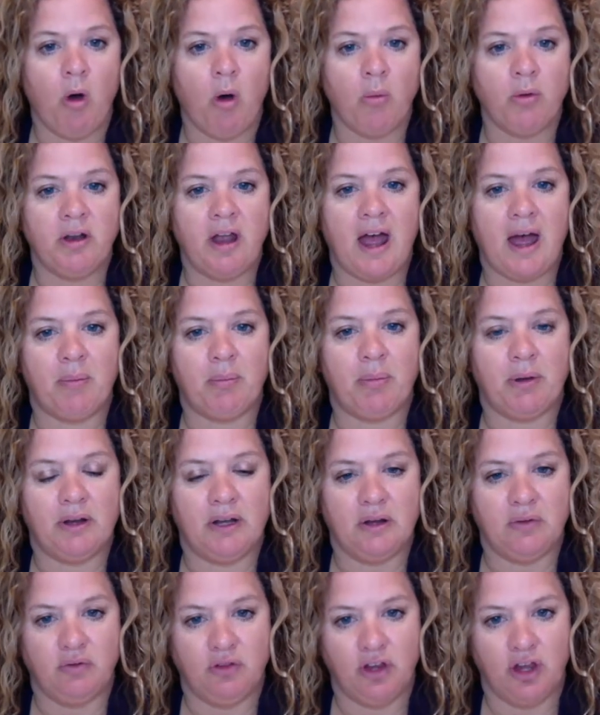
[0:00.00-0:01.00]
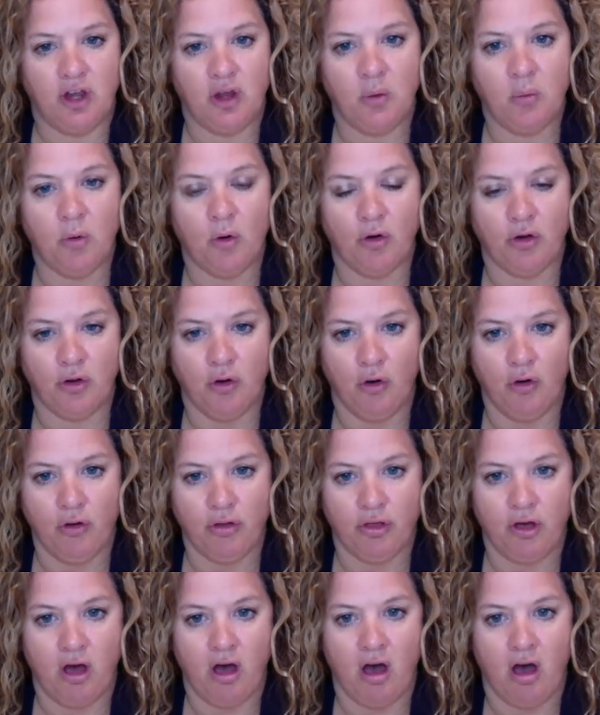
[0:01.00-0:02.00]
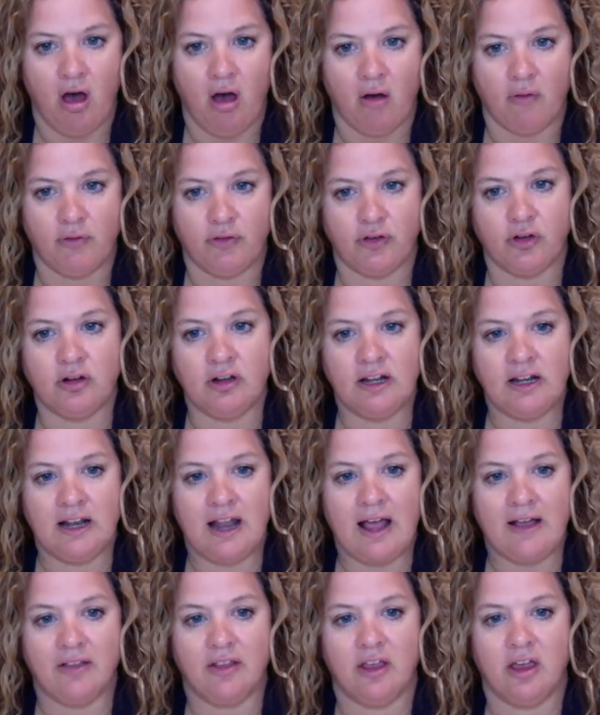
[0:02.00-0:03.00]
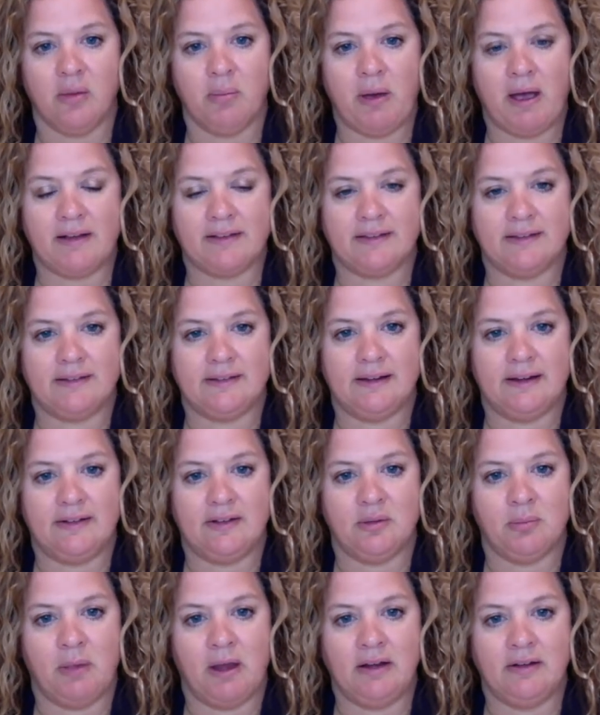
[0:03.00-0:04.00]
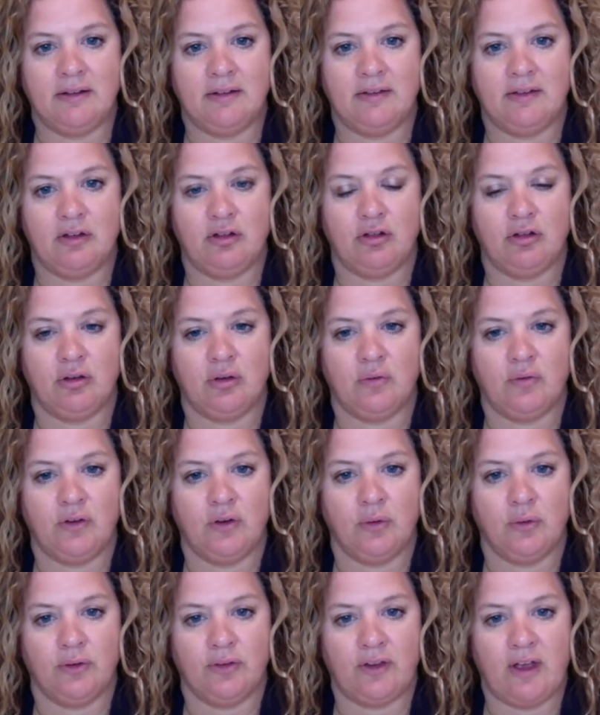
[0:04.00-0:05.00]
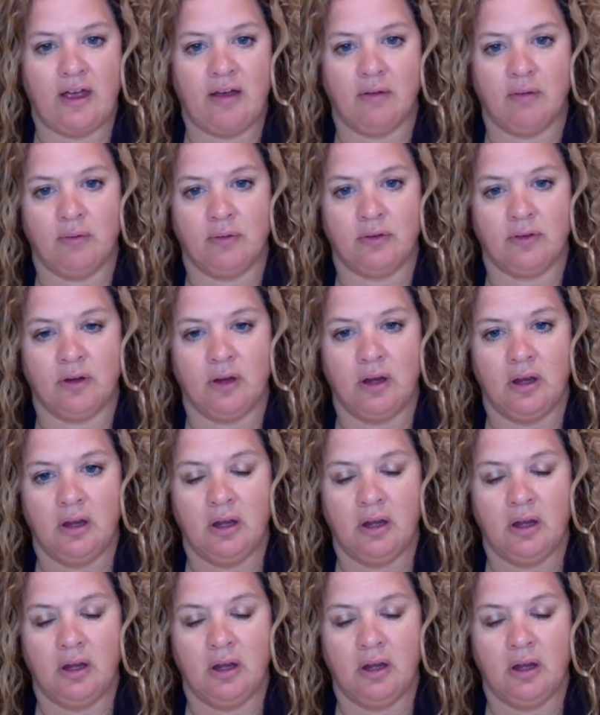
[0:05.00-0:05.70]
what would happen if you or your other half suddenly lacked the capacity to make decisions for yourselves?